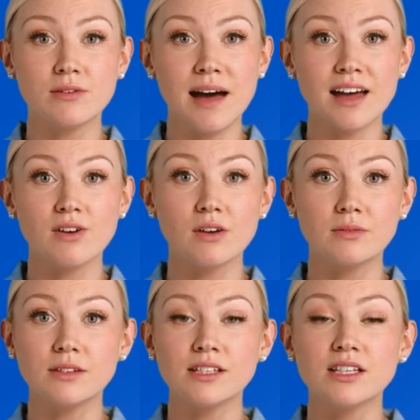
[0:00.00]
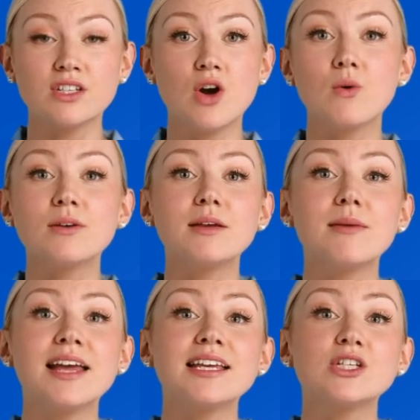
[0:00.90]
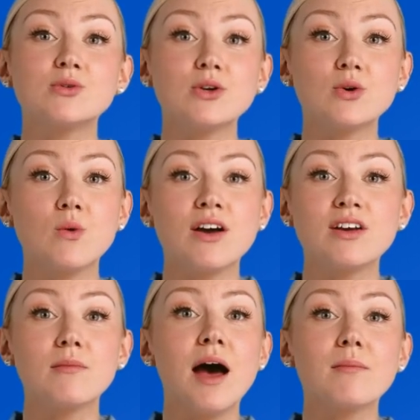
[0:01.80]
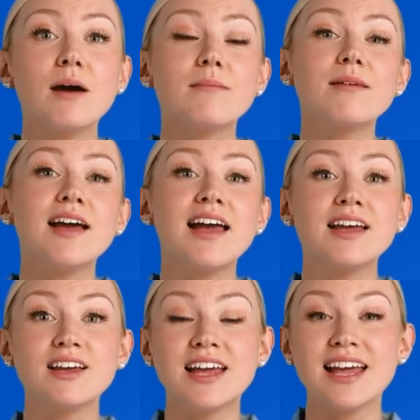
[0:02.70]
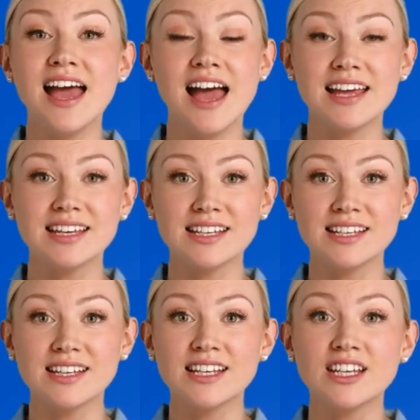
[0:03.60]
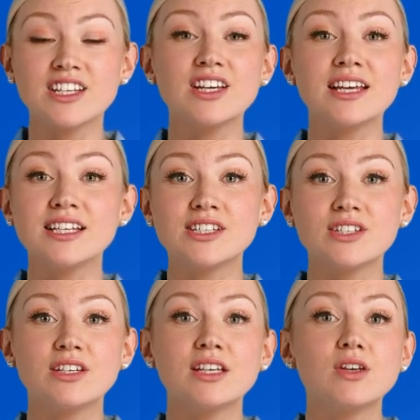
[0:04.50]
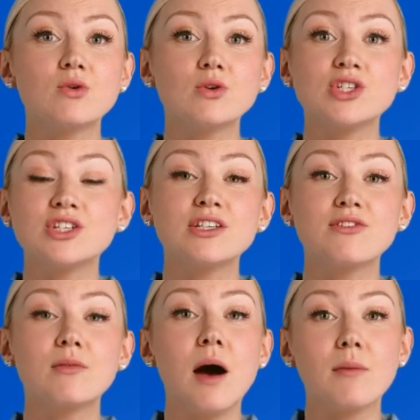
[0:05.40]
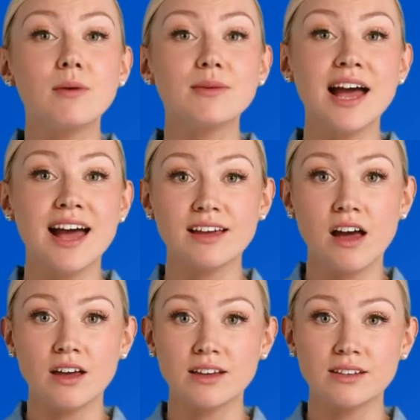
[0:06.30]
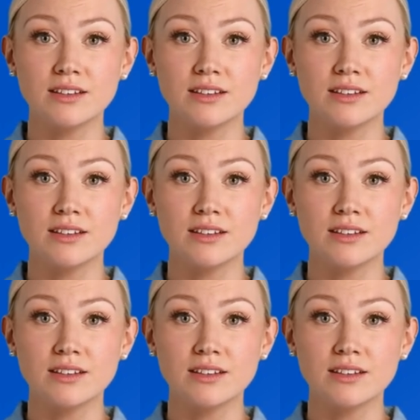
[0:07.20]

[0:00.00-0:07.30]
the macro. Open the page where you want the pop-up and click Edit. Click Insert or search for Pop-up Dialog